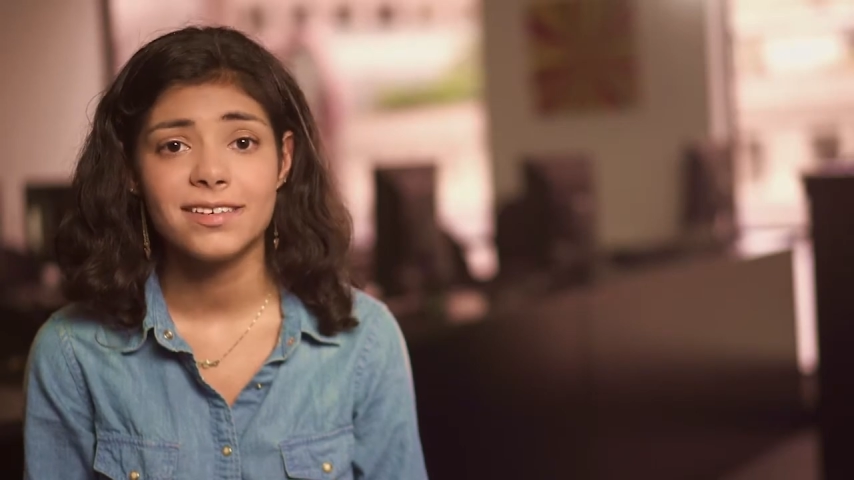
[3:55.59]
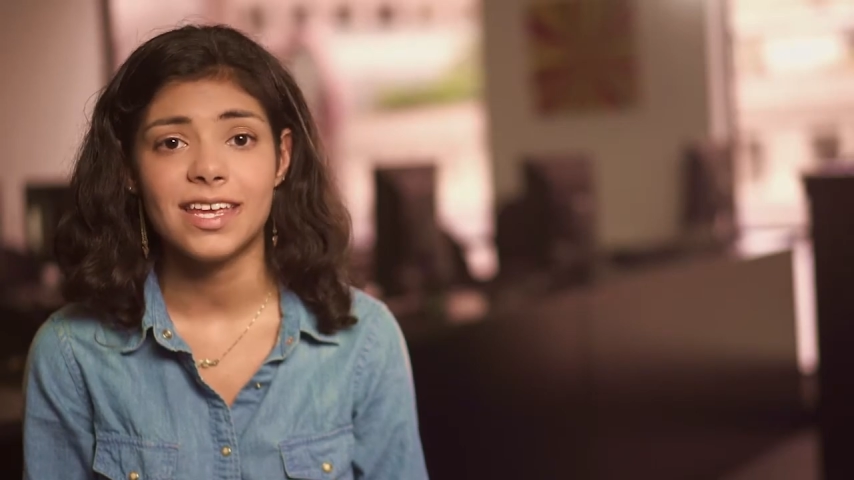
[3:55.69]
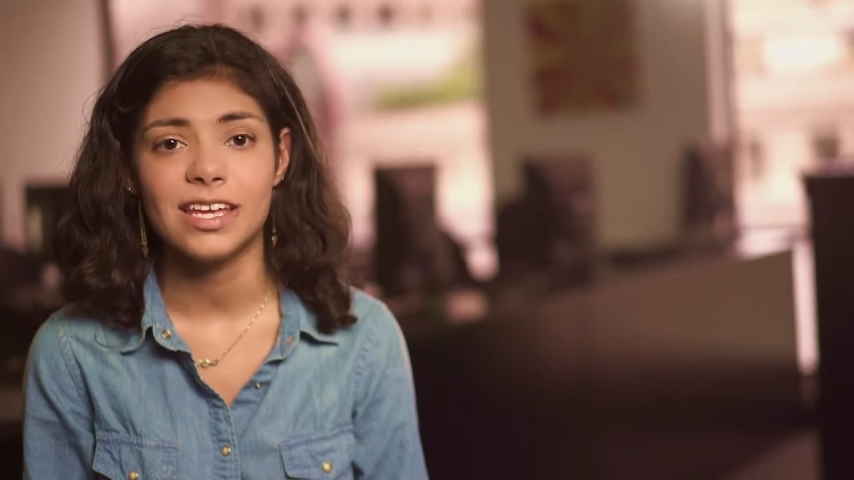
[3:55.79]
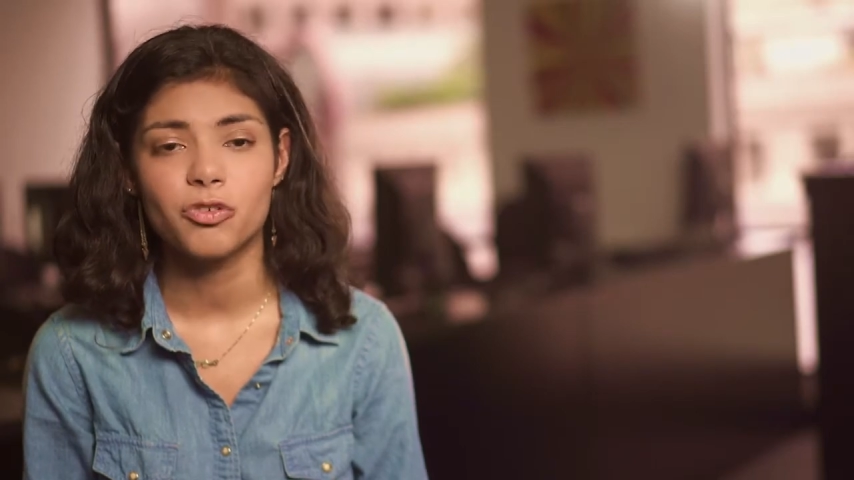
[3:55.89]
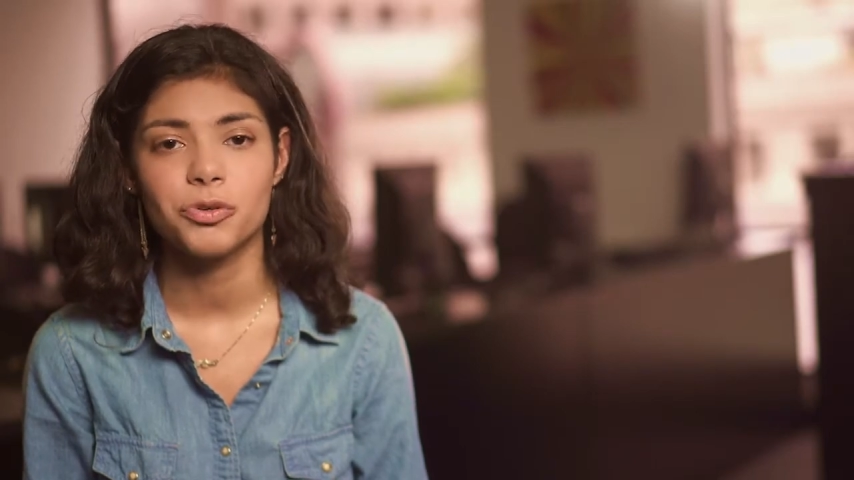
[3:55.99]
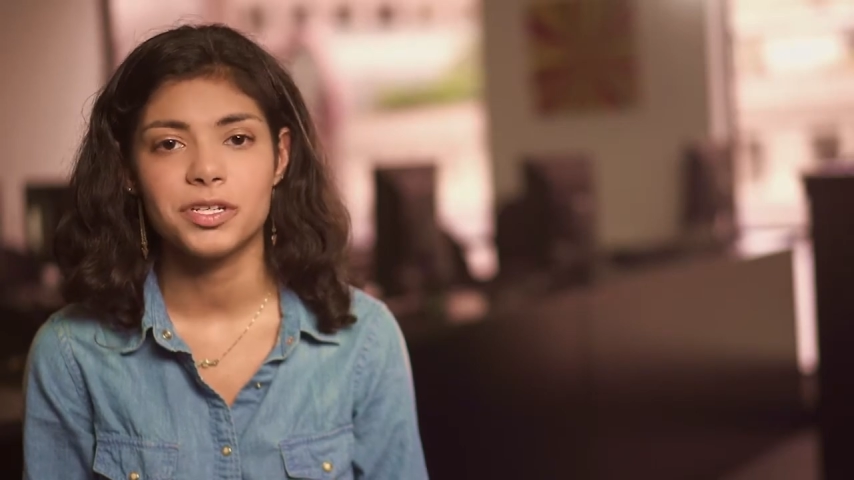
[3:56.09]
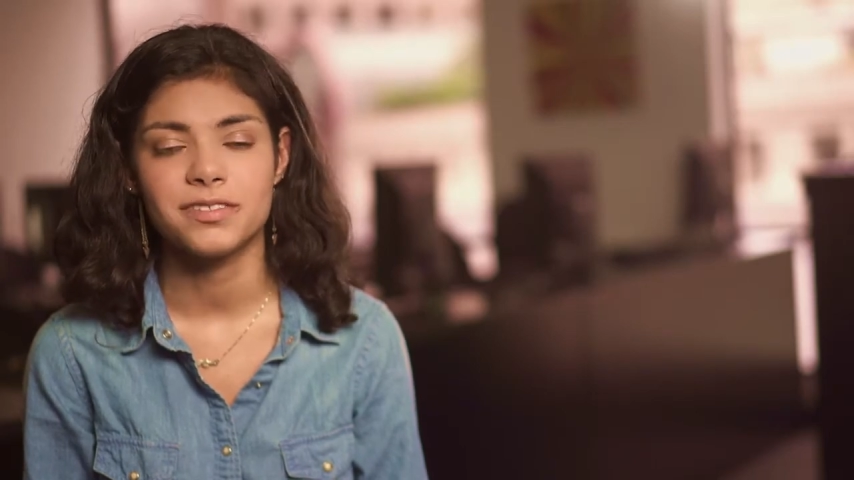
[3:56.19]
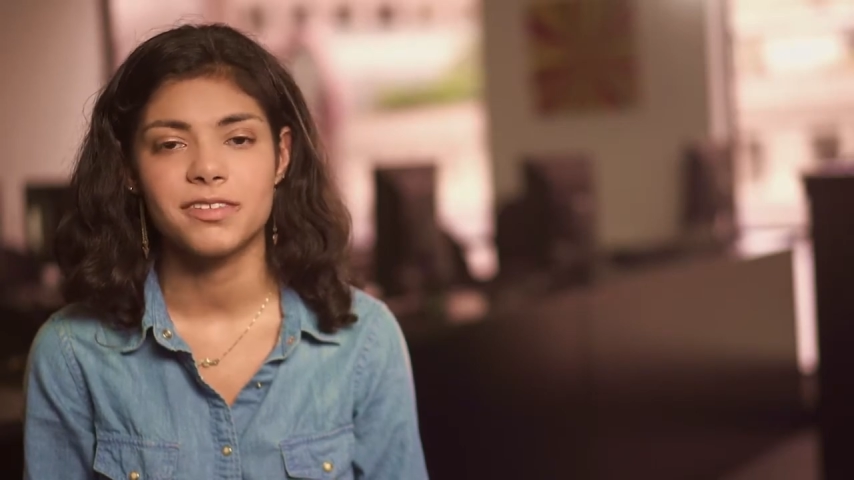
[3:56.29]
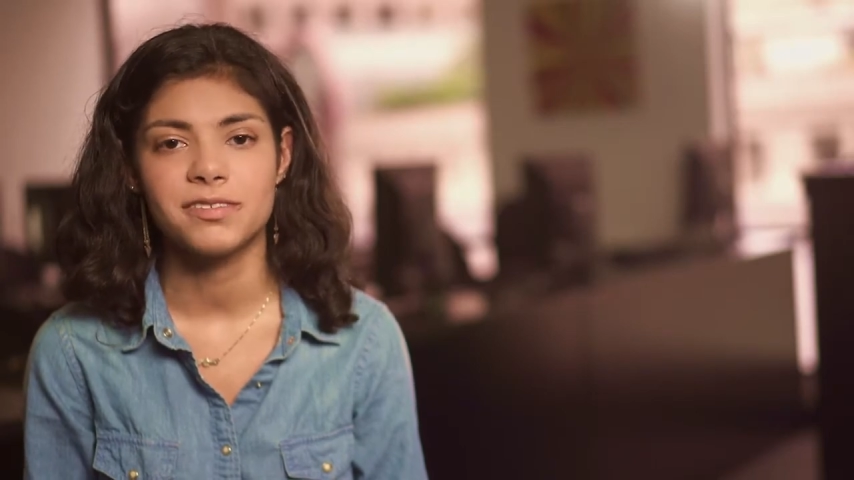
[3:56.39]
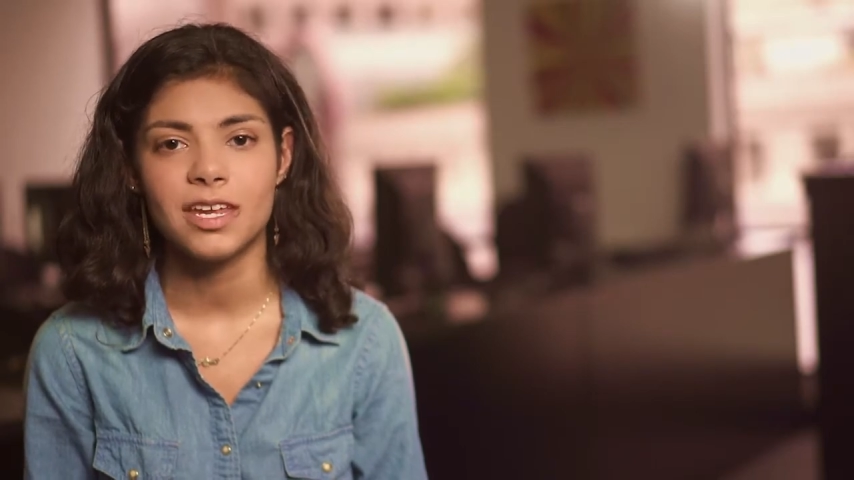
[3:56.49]
to increase
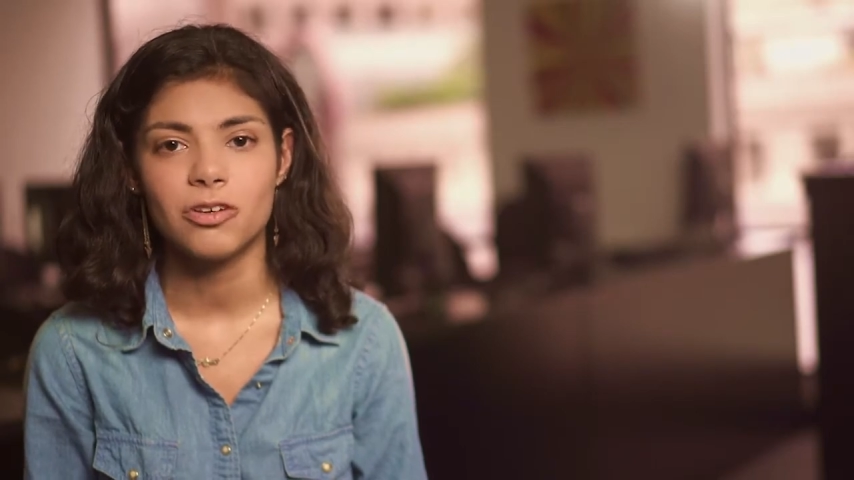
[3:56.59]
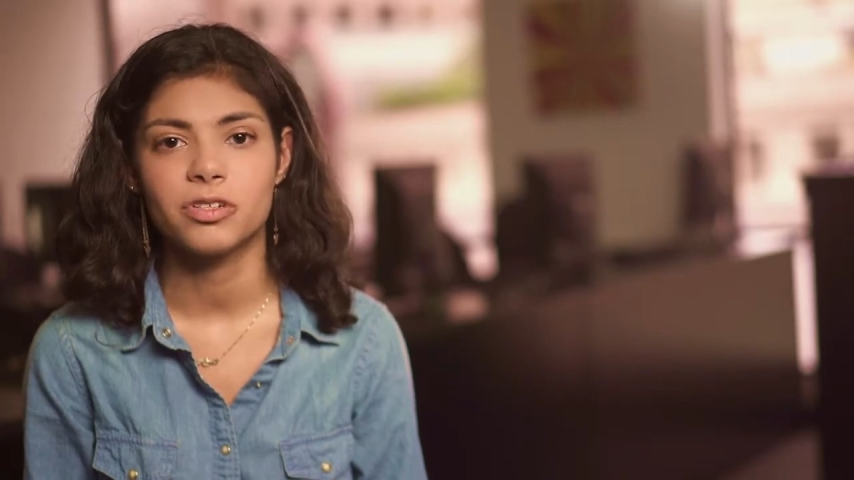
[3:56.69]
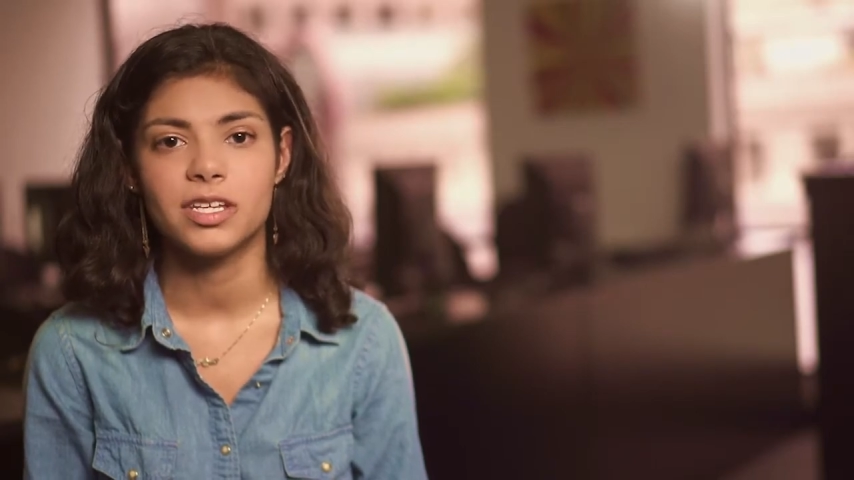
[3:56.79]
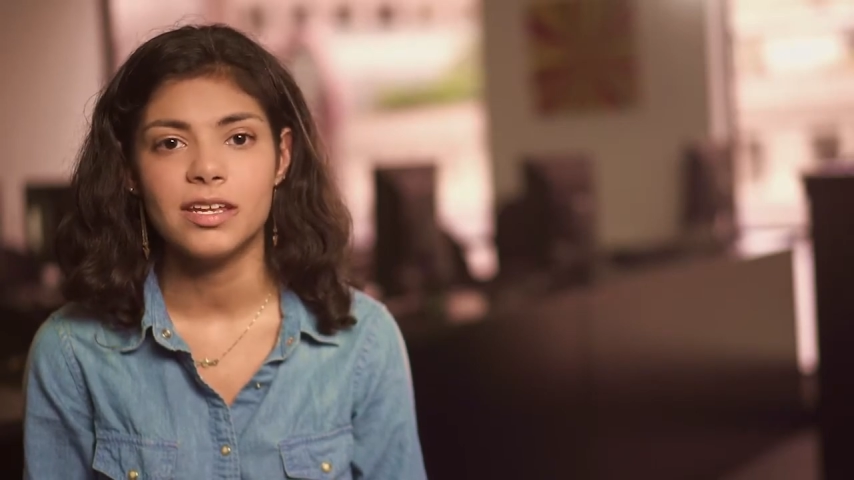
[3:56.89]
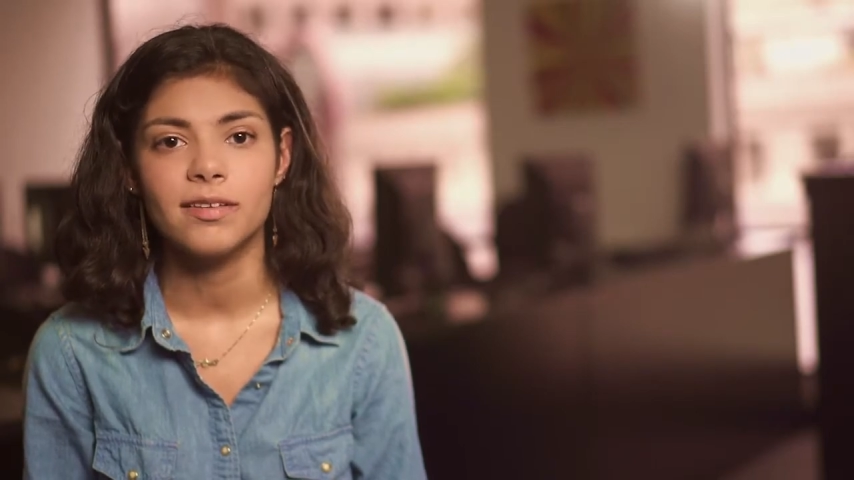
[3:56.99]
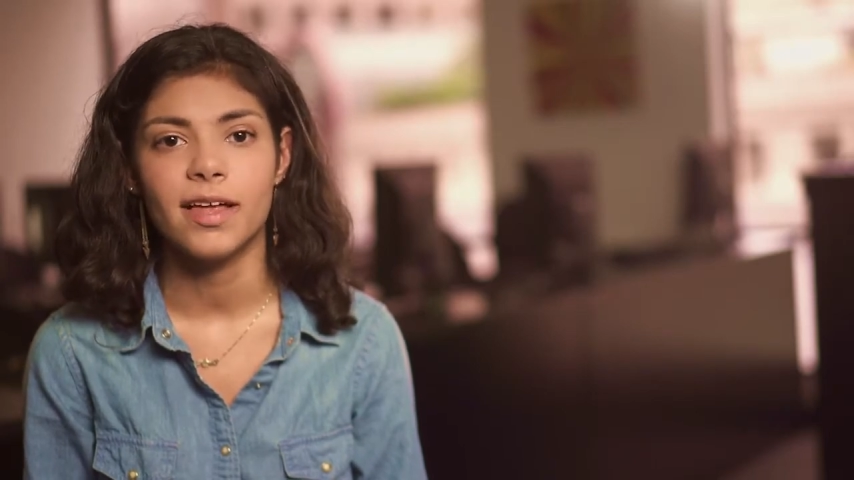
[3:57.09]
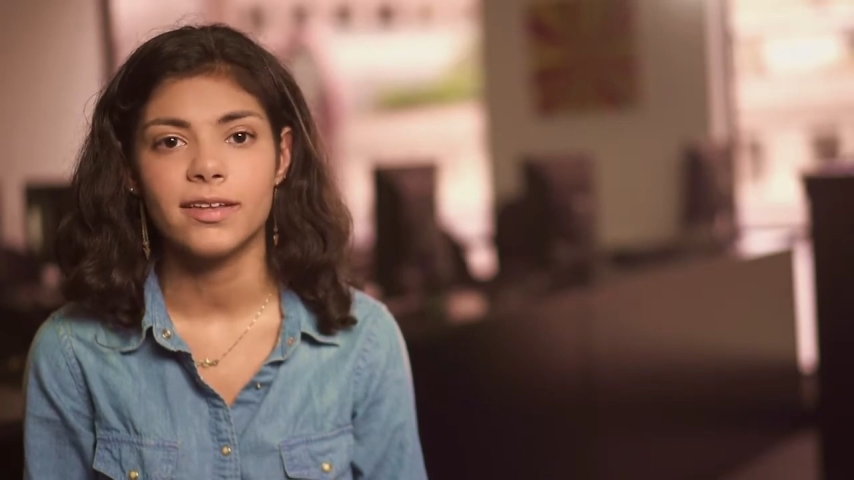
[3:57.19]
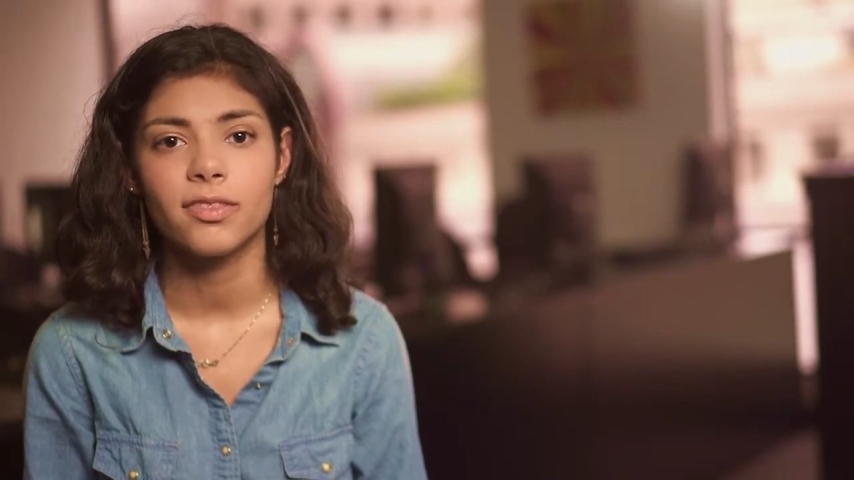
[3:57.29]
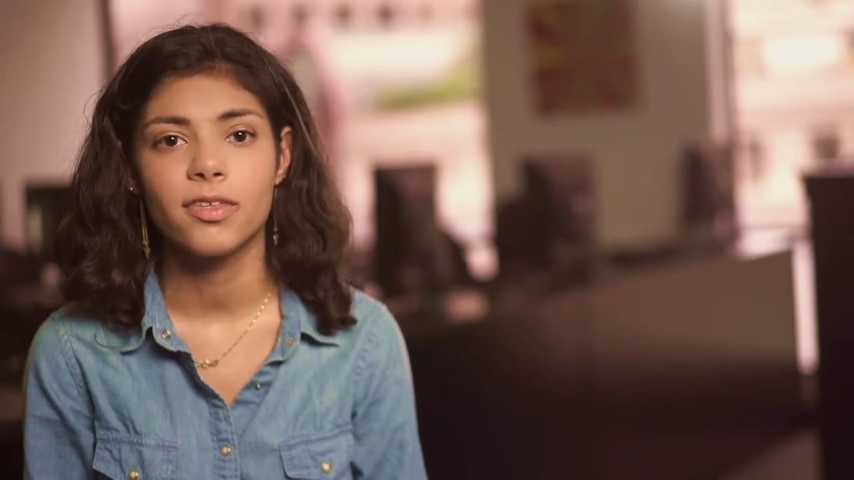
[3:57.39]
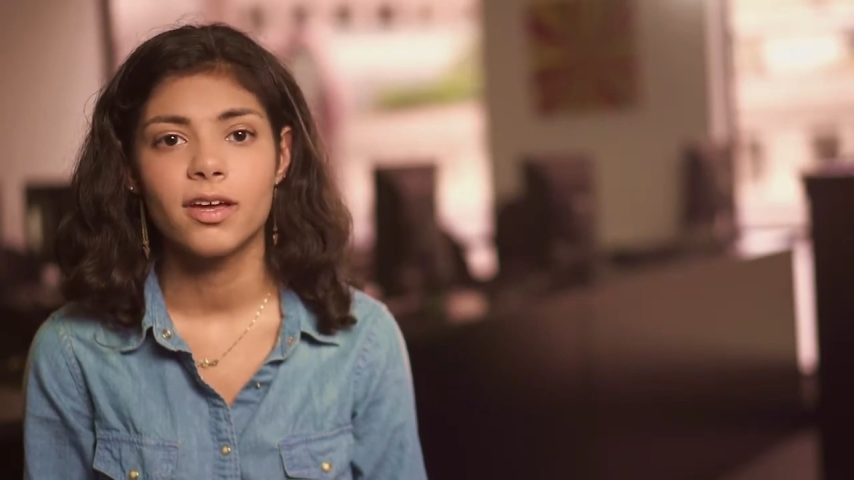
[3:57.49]
the standard key
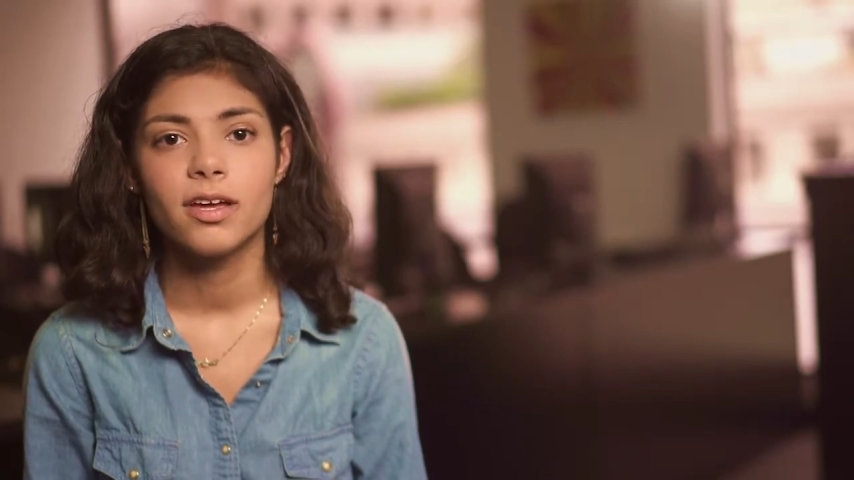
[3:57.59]
length